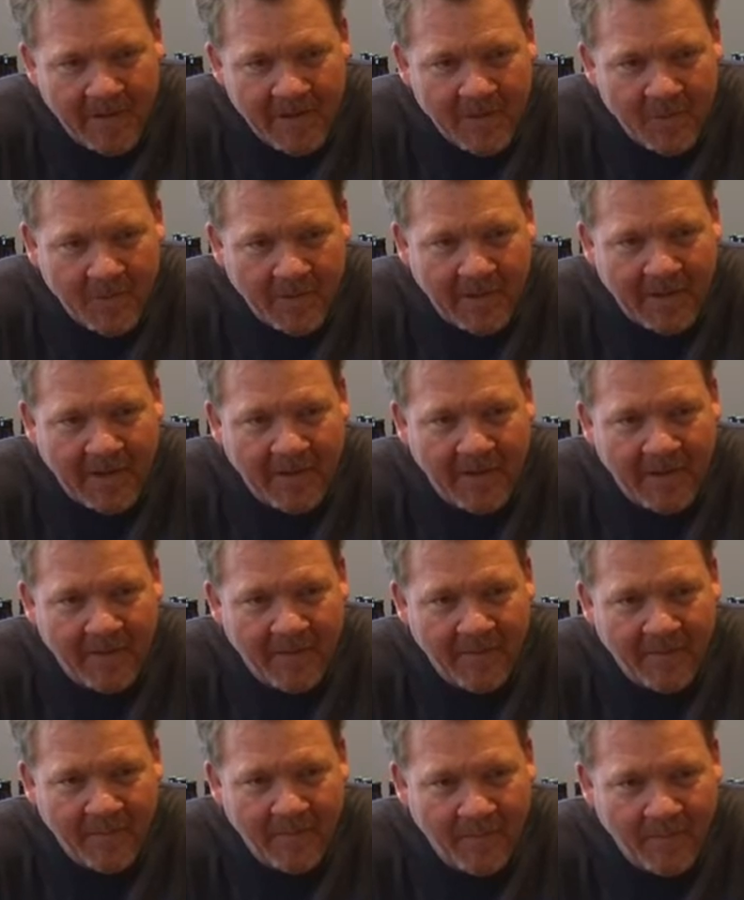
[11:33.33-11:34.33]
But it's
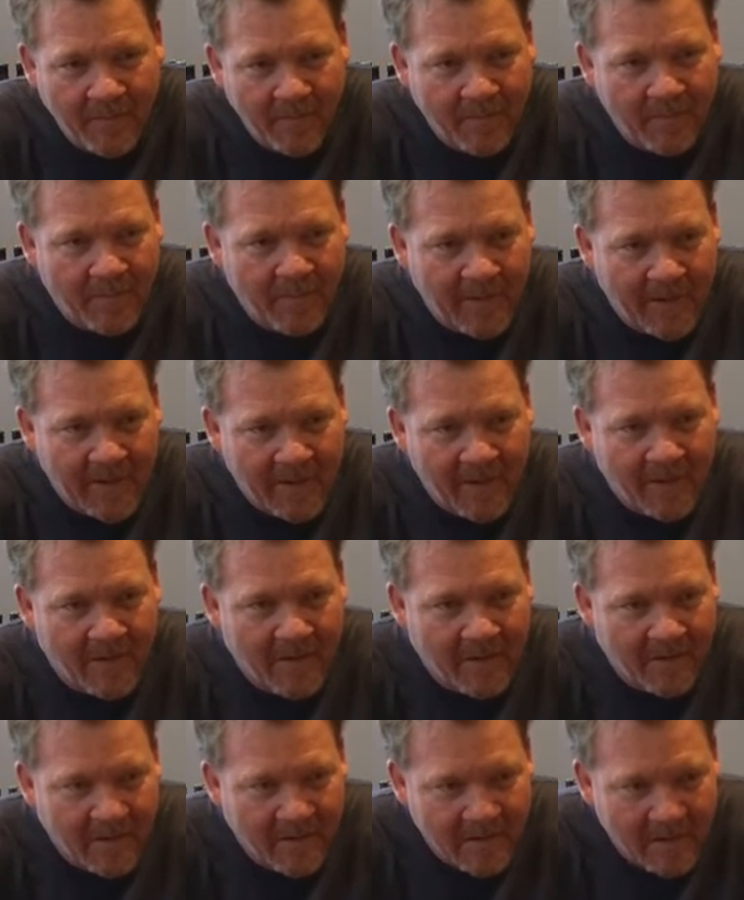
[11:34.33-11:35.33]
really
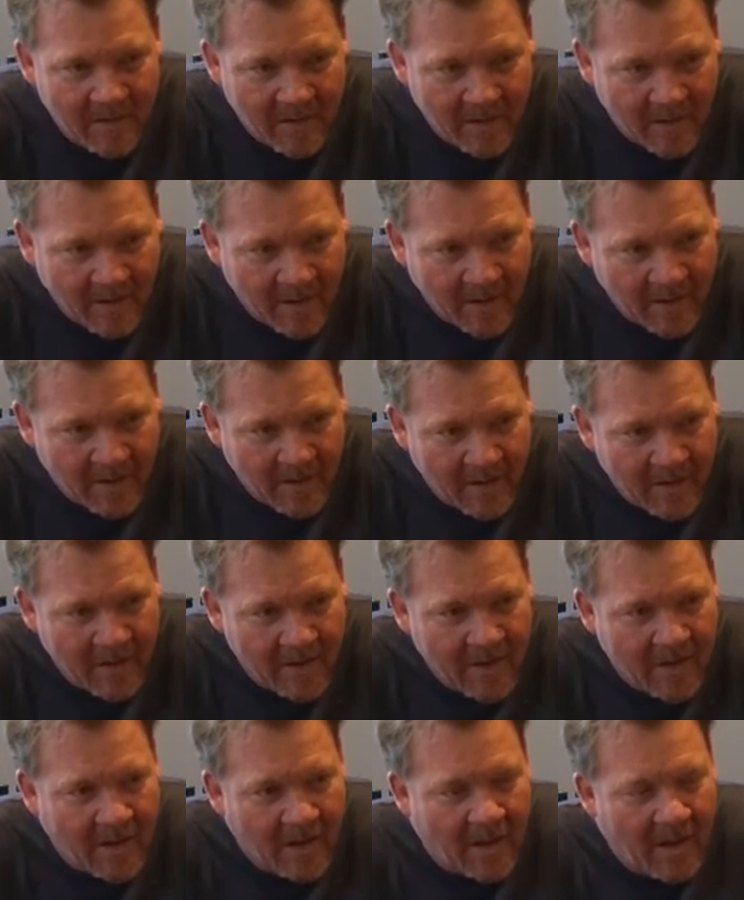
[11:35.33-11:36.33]
been
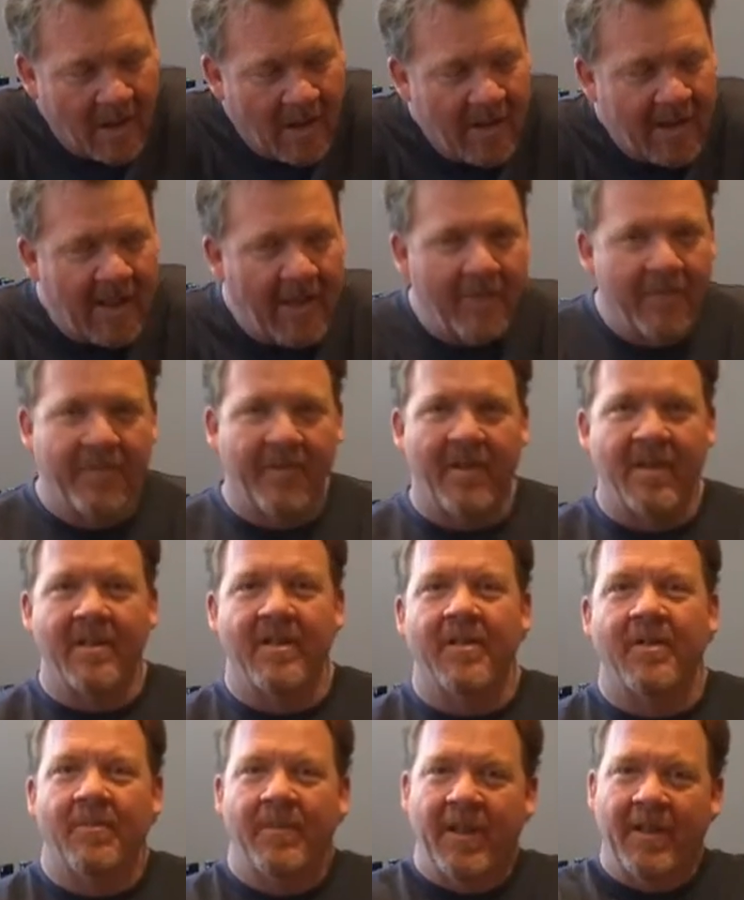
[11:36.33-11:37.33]
a lot of
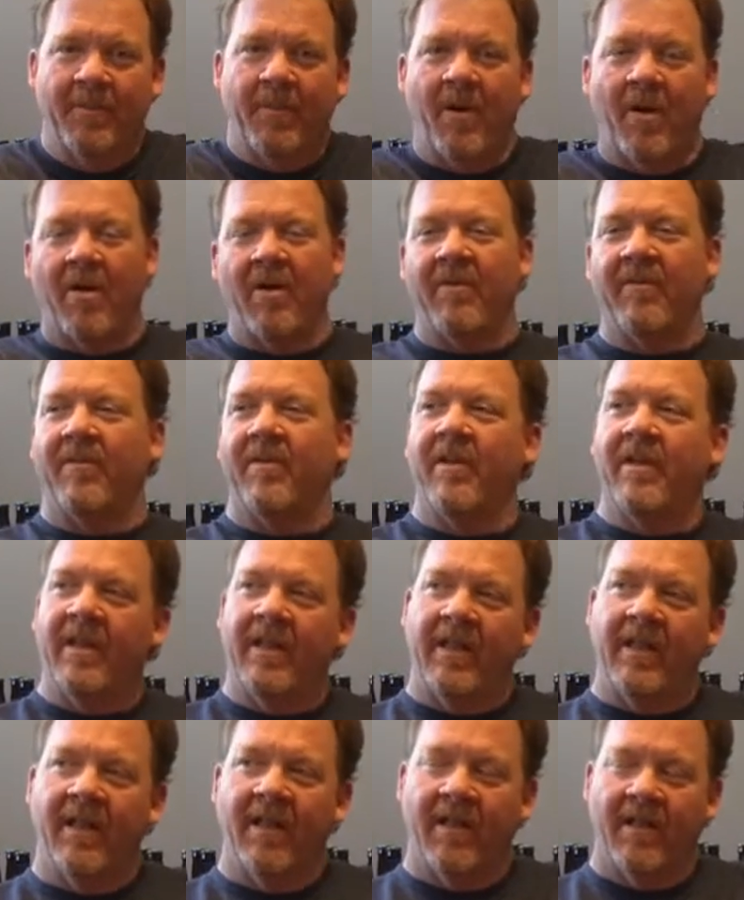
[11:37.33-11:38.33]
fun to be a part of
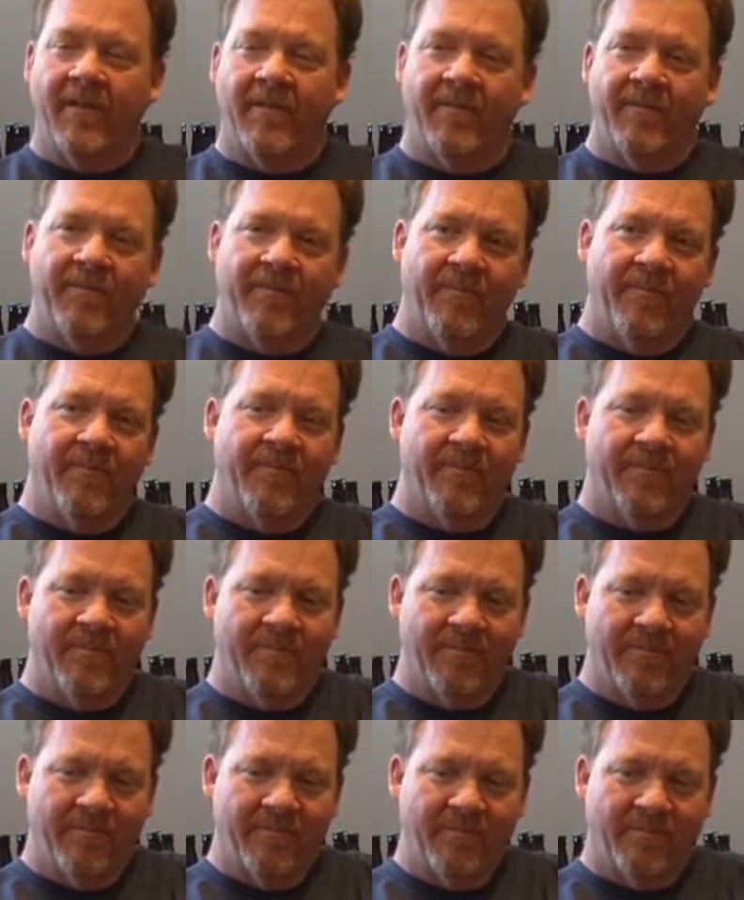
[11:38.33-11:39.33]
the
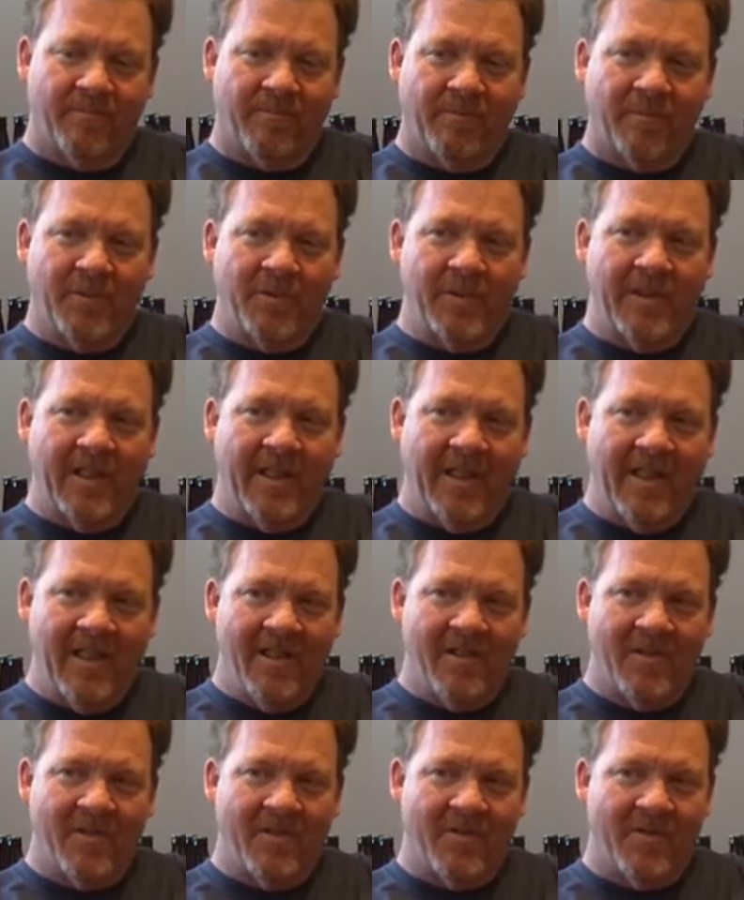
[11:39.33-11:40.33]
brewing
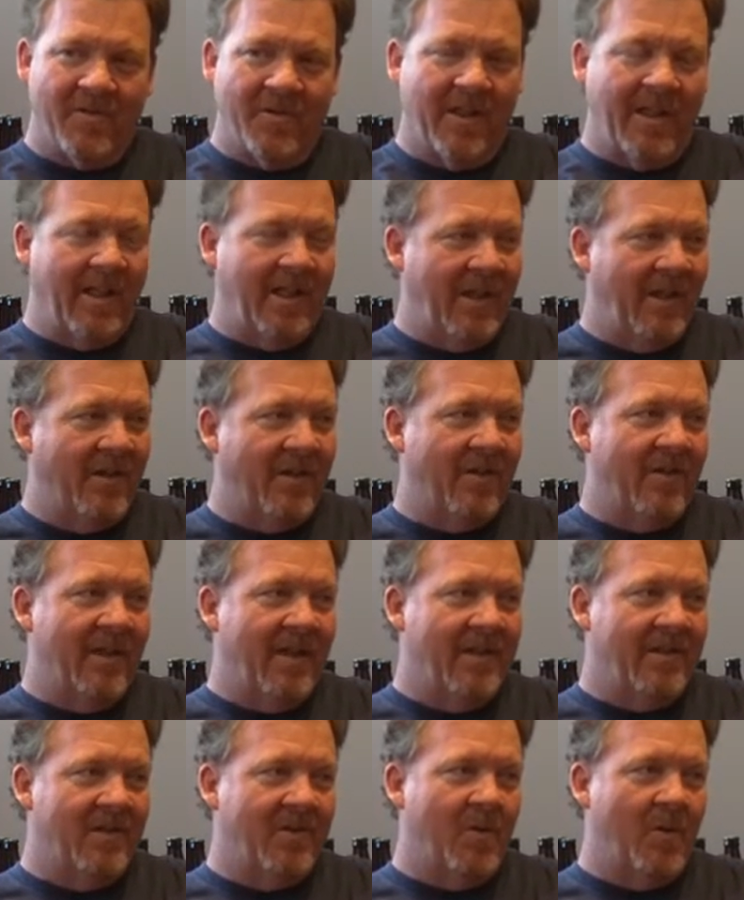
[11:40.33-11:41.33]
industry here
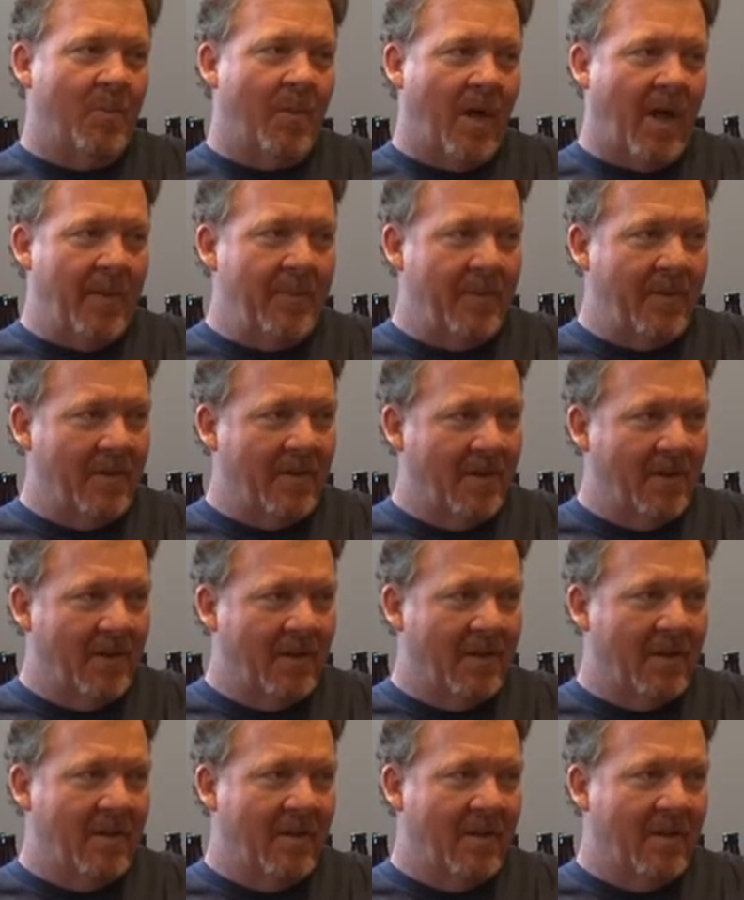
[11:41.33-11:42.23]
that is so popular.